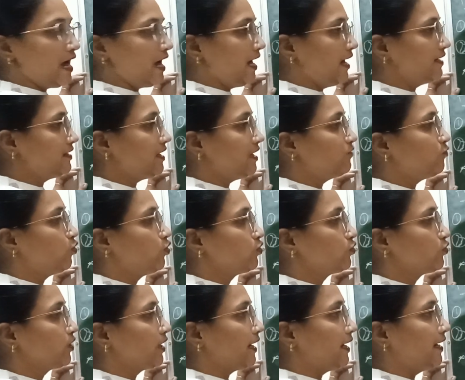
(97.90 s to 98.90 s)
and I want
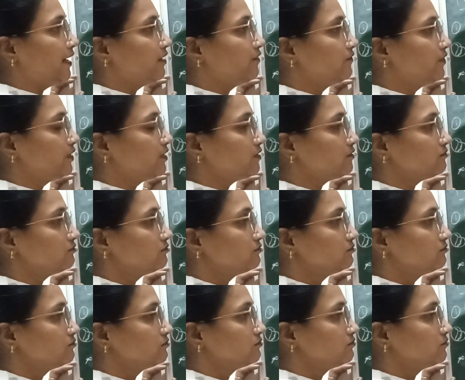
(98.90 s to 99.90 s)
to end with
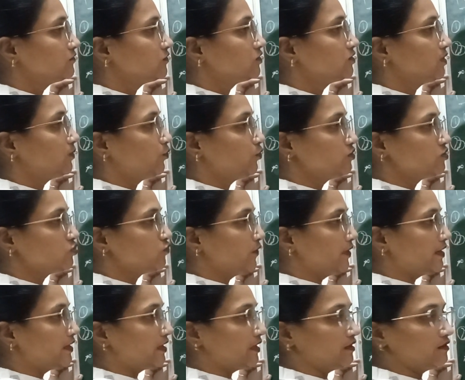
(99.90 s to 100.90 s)
suppose
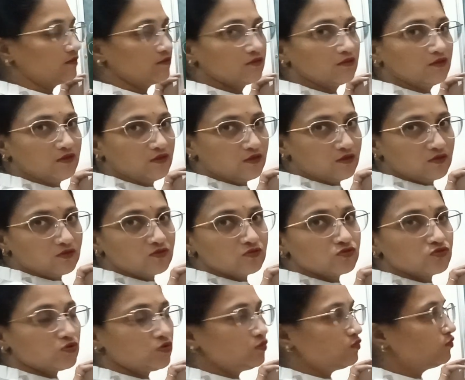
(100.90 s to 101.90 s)
20,
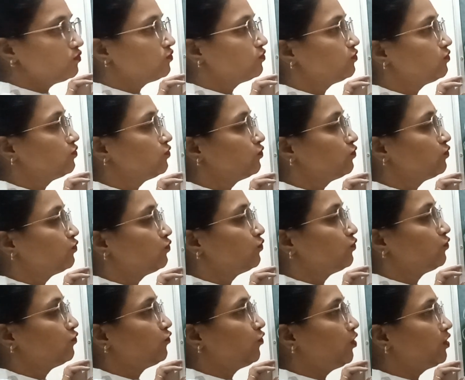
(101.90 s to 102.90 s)
so
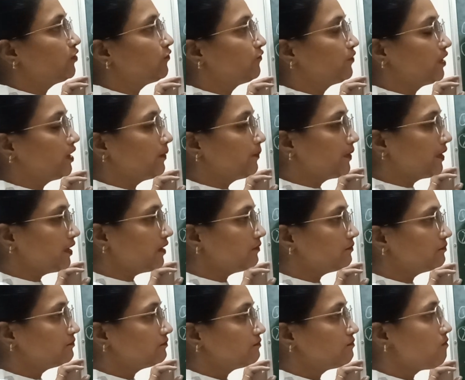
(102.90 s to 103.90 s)
what will
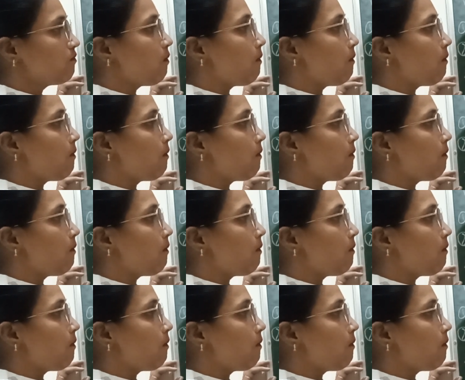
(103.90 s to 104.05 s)
be